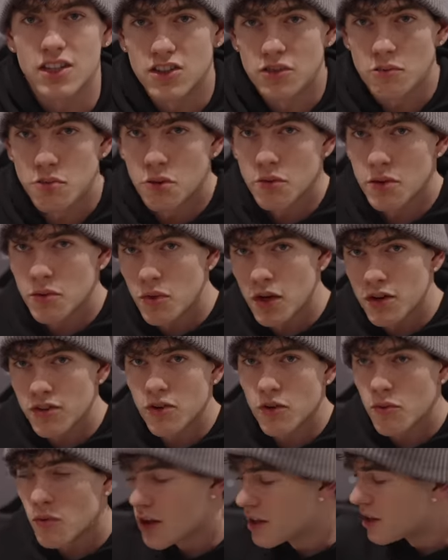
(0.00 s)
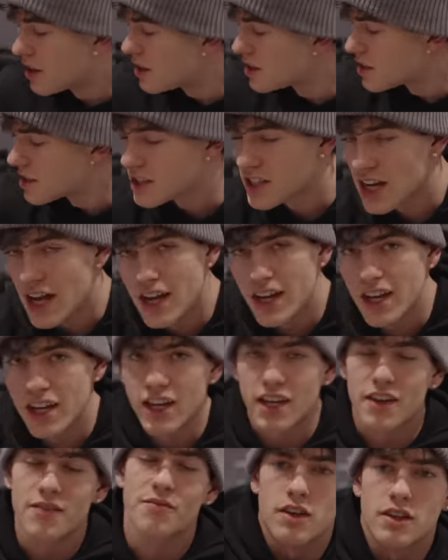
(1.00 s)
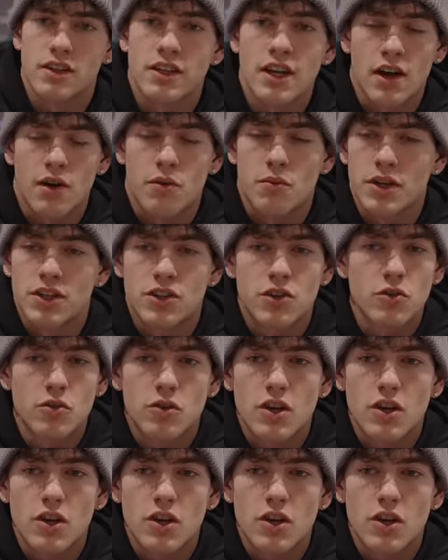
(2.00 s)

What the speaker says: You're probably wondering why these are sat here. Yeah, when you